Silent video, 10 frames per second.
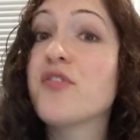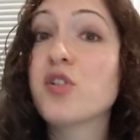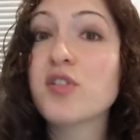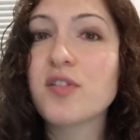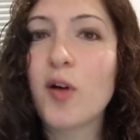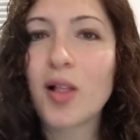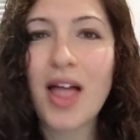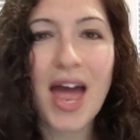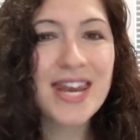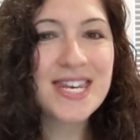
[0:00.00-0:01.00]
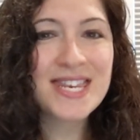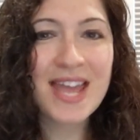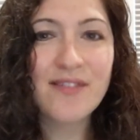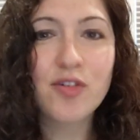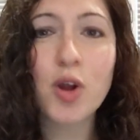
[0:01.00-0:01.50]
First of all,
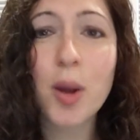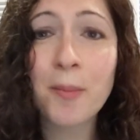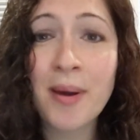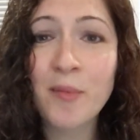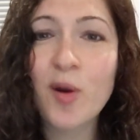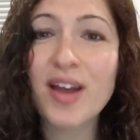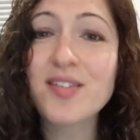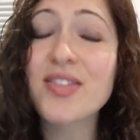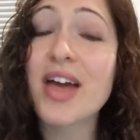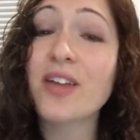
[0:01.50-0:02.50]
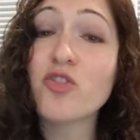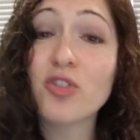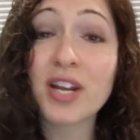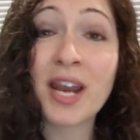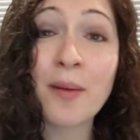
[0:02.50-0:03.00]
never memorized that
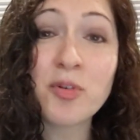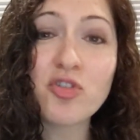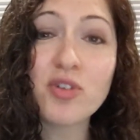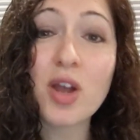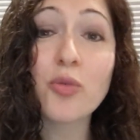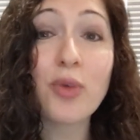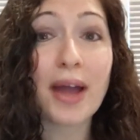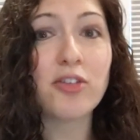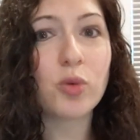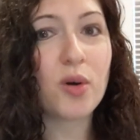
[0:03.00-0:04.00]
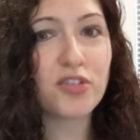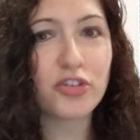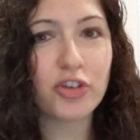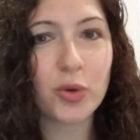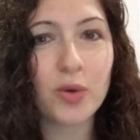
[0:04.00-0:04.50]
trigonometry rad two over
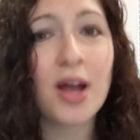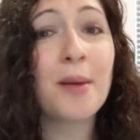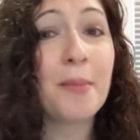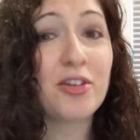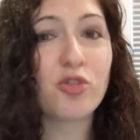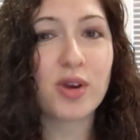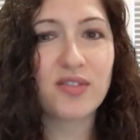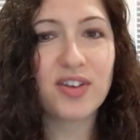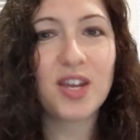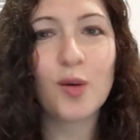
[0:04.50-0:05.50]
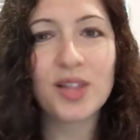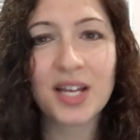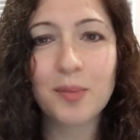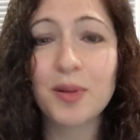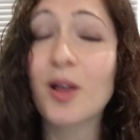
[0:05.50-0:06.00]
two, my trig video
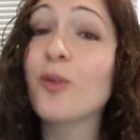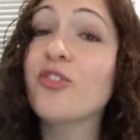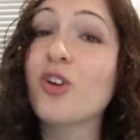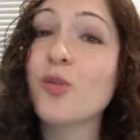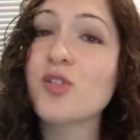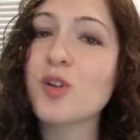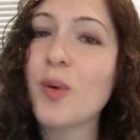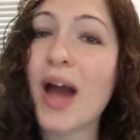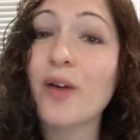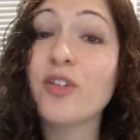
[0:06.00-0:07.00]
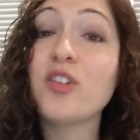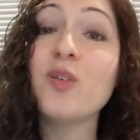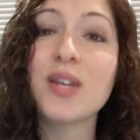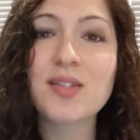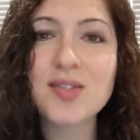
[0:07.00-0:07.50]
link below shows you how to
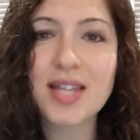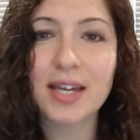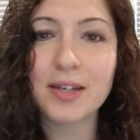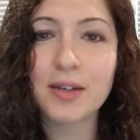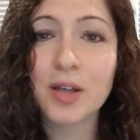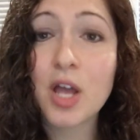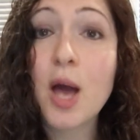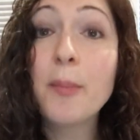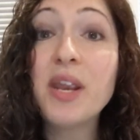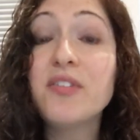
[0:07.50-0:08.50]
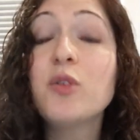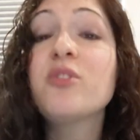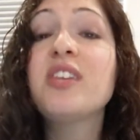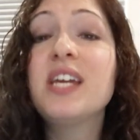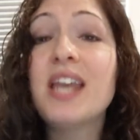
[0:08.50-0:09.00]
do it instead. But if
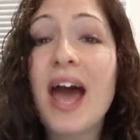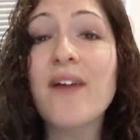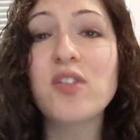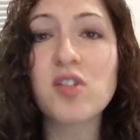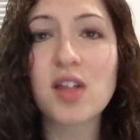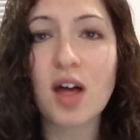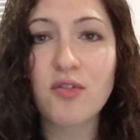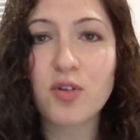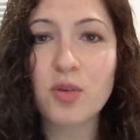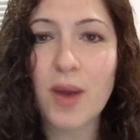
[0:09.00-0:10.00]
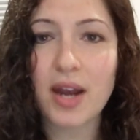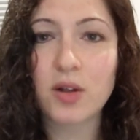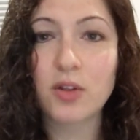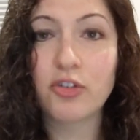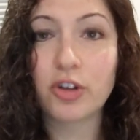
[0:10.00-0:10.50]
you did have to solve for the
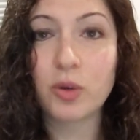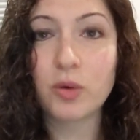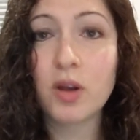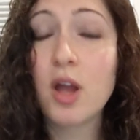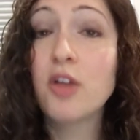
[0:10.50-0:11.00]
radical two,